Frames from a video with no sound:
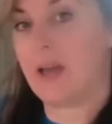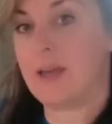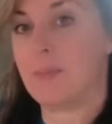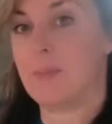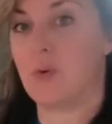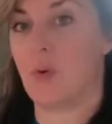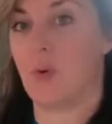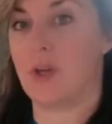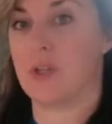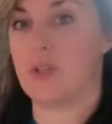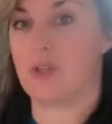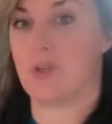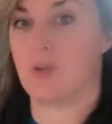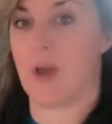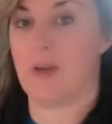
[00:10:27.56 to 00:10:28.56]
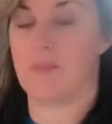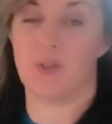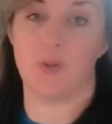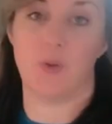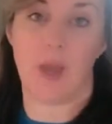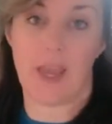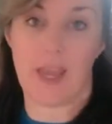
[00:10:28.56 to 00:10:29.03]
am going to have
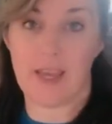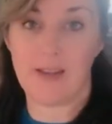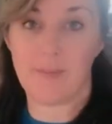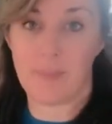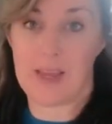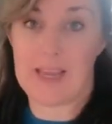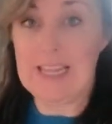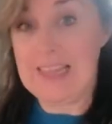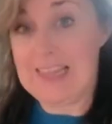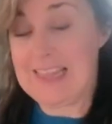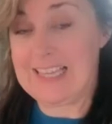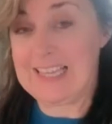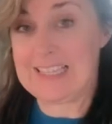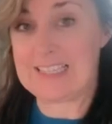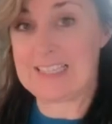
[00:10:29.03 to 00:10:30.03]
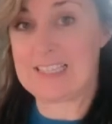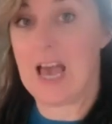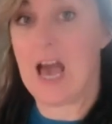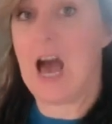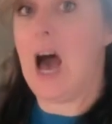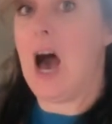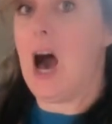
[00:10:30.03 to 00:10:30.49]
to hand paint this.
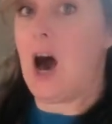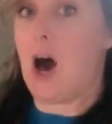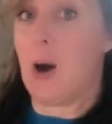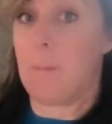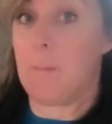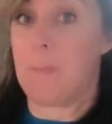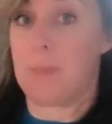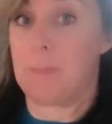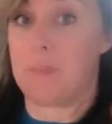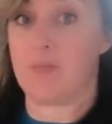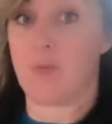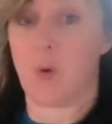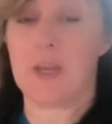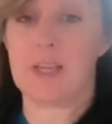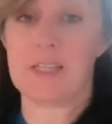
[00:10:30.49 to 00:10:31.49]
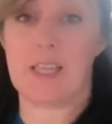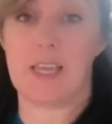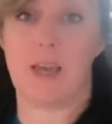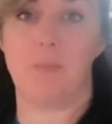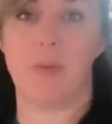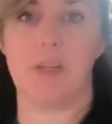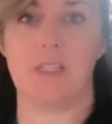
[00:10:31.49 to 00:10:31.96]
Um, but before I get to the
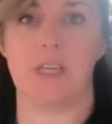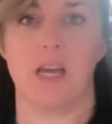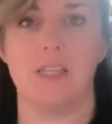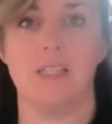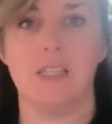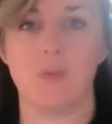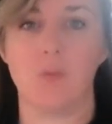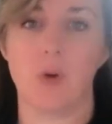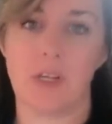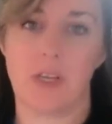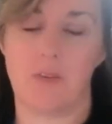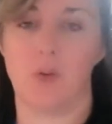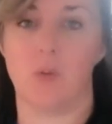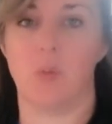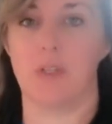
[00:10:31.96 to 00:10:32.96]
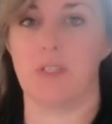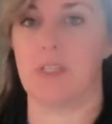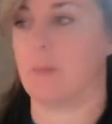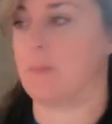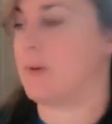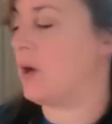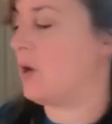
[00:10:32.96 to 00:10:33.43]
hand painting, I did want to give you one
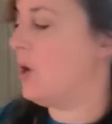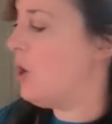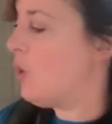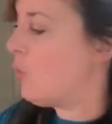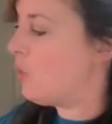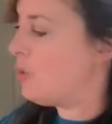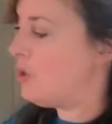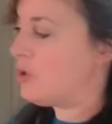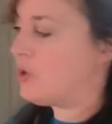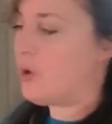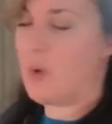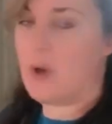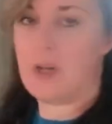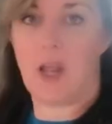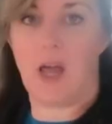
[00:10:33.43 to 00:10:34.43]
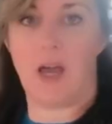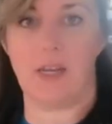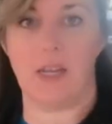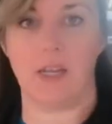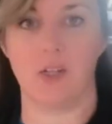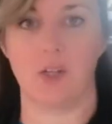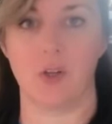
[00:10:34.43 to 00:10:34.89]
tip. Now, when you go online
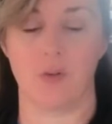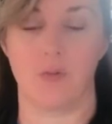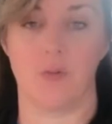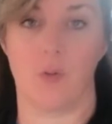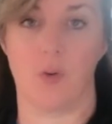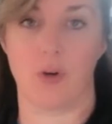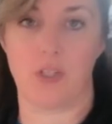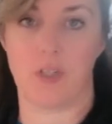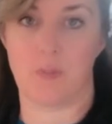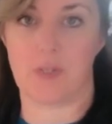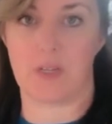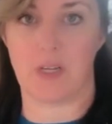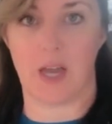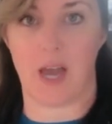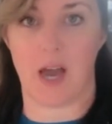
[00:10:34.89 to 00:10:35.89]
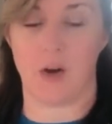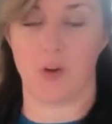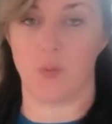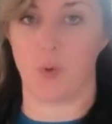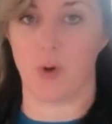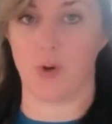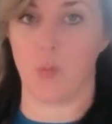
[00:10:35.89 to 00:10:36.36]
and look for tips on how to
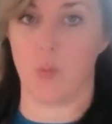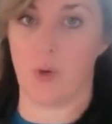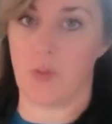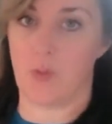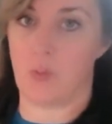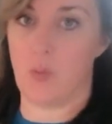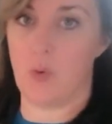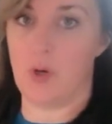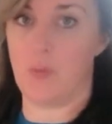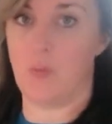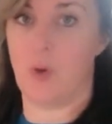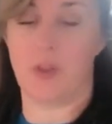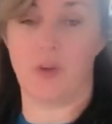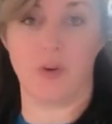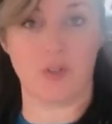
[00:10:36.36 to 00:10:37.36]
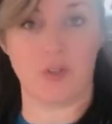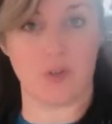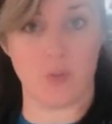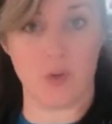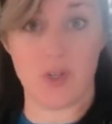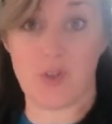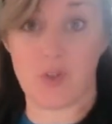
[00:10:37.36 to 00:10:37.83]
work with wood, whether it's
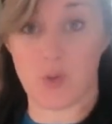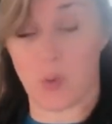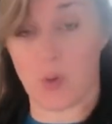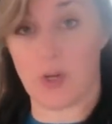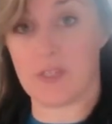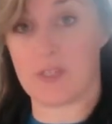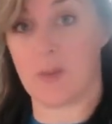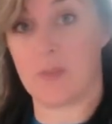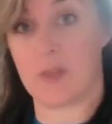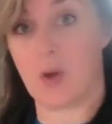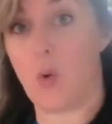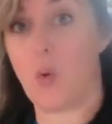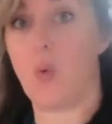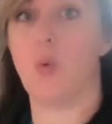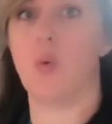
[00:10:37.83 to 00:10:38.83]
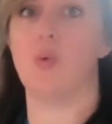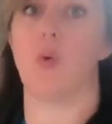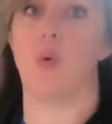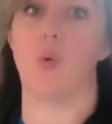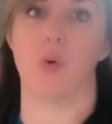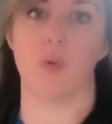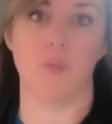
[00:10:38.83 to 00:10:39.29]
restoring something old
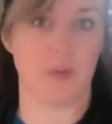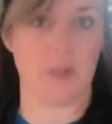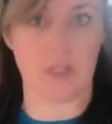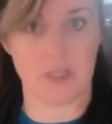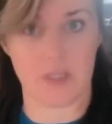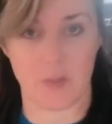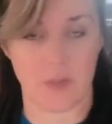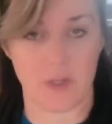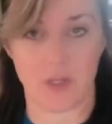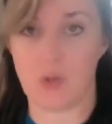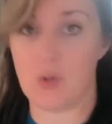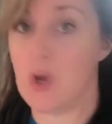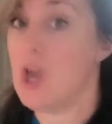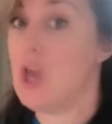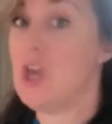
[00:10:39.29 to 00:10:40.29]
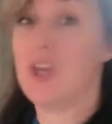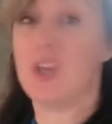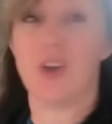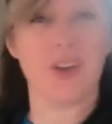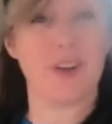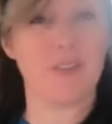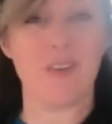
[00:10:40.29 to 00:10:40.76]
or building something new, you're
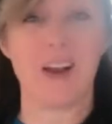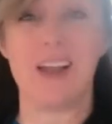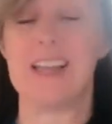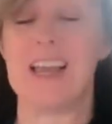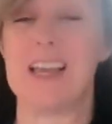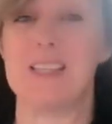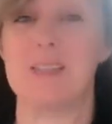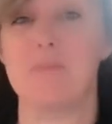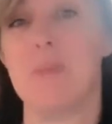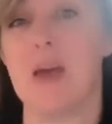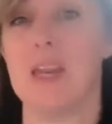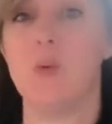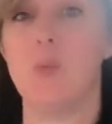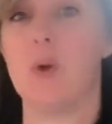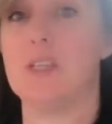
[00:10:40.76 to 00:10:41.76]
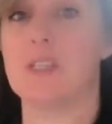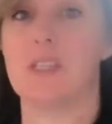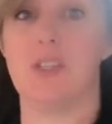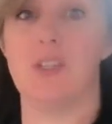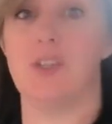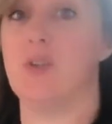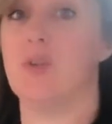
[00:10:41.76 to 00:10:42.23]
going to find as many ways
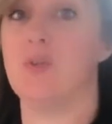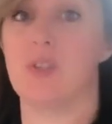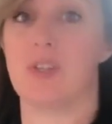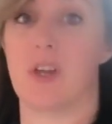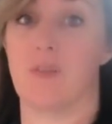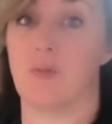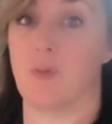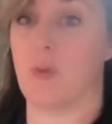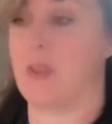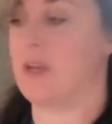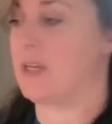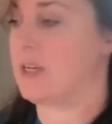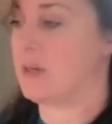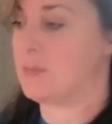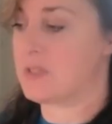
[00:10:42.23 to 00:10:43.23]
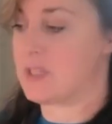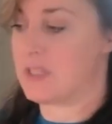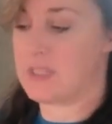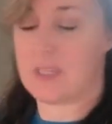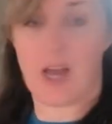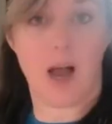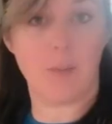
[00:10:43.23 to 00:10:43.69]
to do stuff when it comes to the
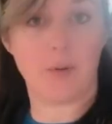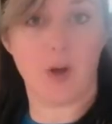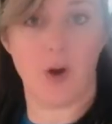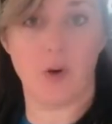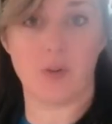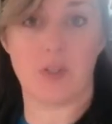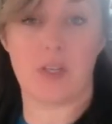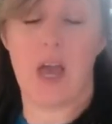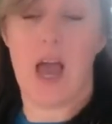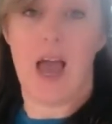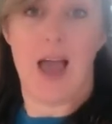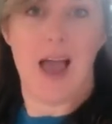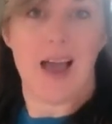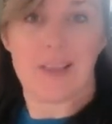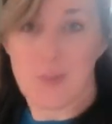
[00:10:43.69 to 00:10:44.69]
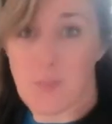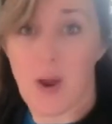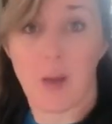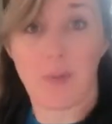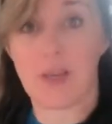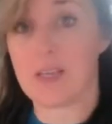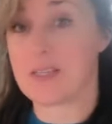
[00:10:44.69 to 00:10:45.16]
top coats as
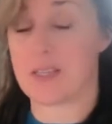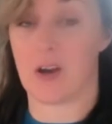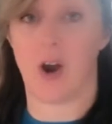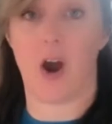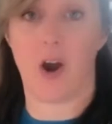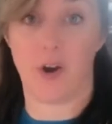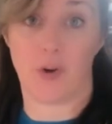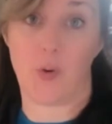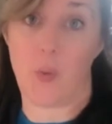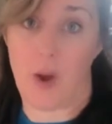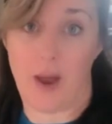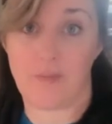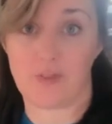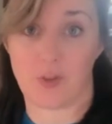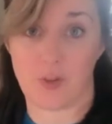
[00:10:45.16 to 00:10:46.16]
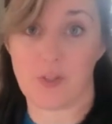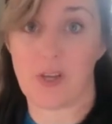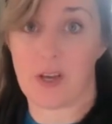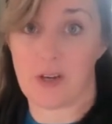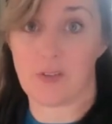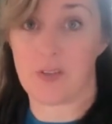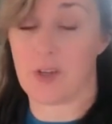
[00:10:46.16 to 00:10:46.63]
probably as there are crafters
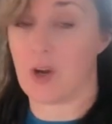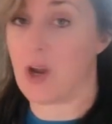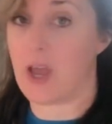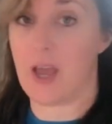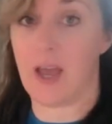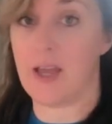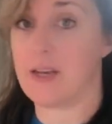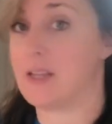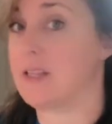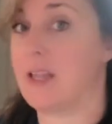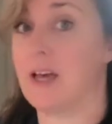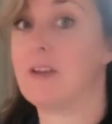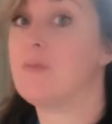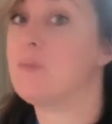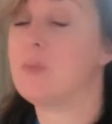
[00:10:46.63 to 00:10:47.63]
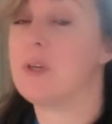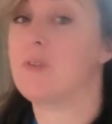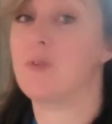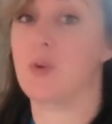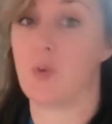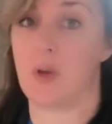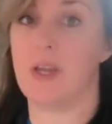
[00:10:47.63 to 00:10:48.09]
out there. And a lot of them give
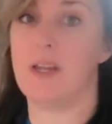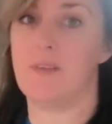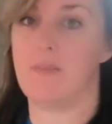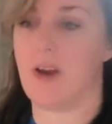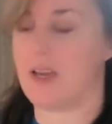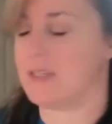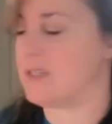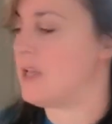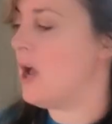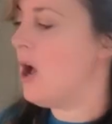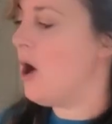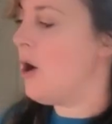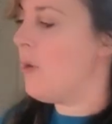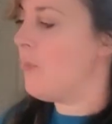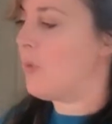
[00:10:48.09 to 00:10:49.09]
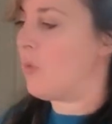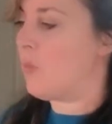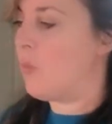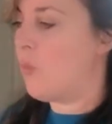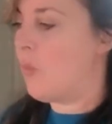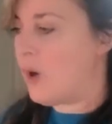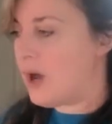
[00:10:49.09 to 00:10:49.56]
great advice. But
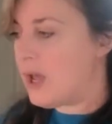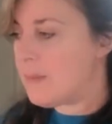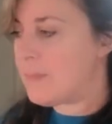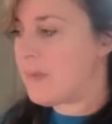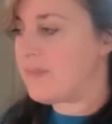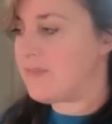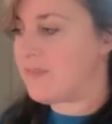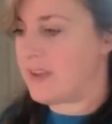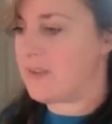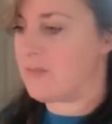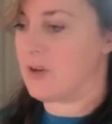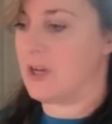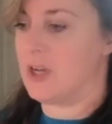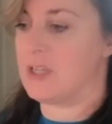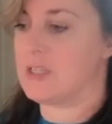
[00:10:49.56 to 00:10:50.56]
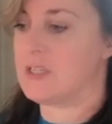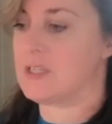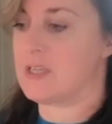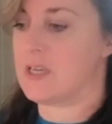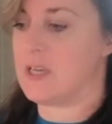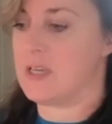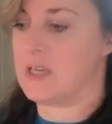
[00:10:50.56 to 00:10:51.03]
one of my favorites
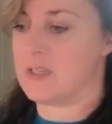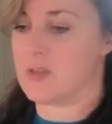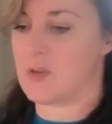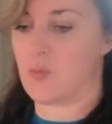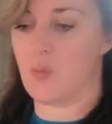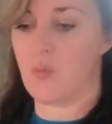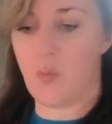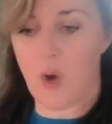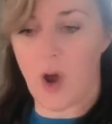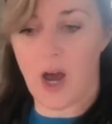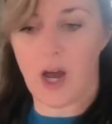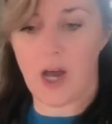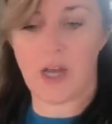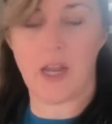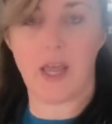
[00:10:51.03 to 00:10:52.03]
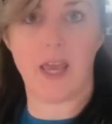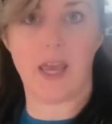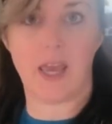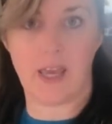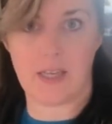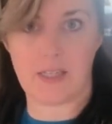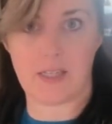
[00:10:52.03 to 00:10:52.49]
is Ron
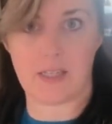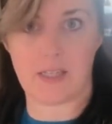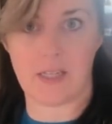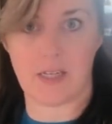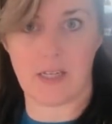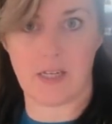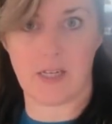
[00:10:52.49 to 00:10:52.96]
Hazelton.